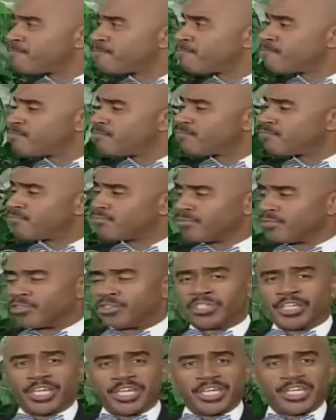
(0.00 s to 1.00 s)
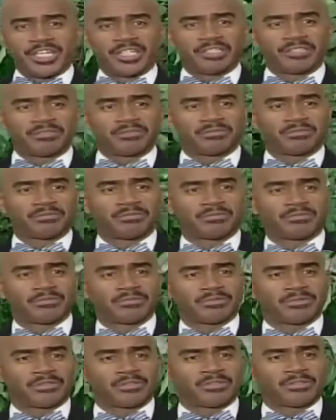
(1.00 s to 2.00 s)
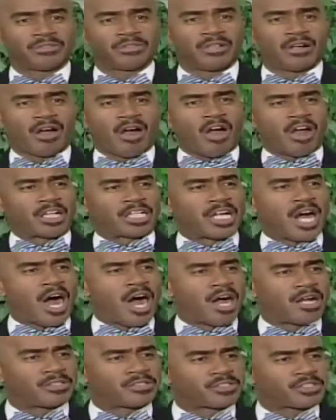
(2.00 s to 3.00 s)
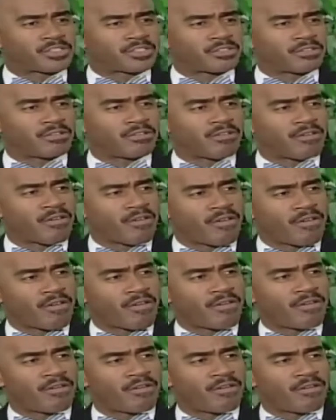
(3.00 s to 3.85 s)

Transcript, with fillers: Right. Ye, ye are gods. Are gods. Mm -hmm.